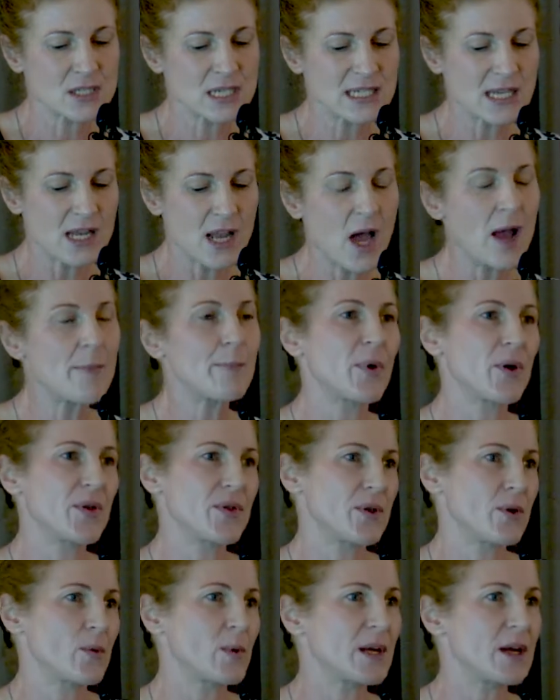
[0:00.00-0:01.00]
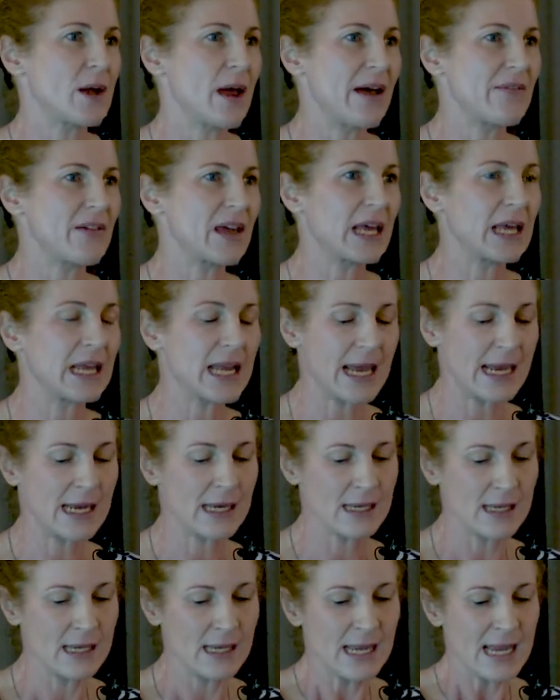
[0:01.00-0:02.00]
does light bother you when you have a
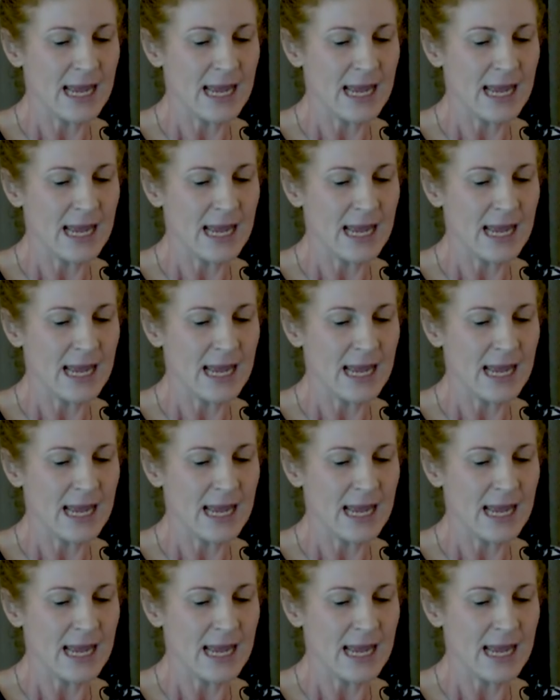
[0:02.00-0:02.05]
headache?